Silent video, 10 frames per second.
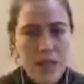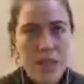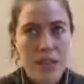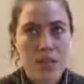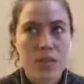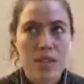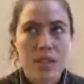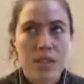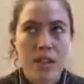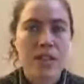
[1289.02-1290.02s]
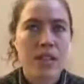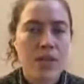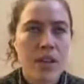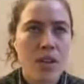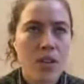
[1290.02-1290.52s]
interesting, because
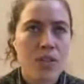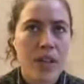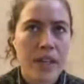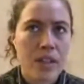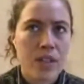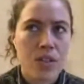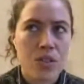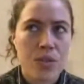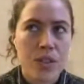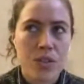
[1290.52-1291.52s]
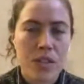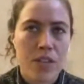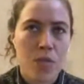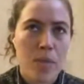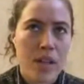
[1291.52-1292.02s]
I've read a lot of like controversial
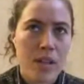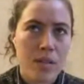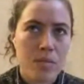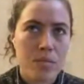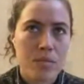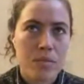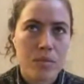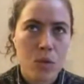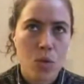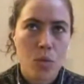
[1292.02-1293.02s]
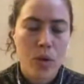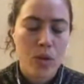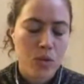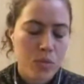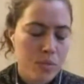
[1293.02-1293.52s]
stuff about the
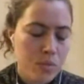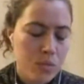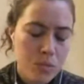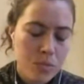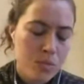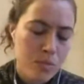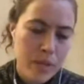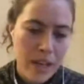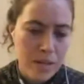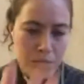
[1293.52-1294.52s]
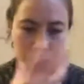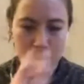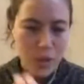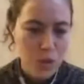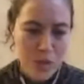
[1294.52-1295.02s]
hormonal,
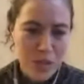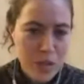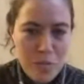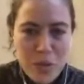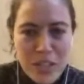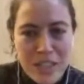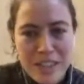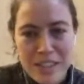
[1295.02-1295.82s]
putting hormones in your body.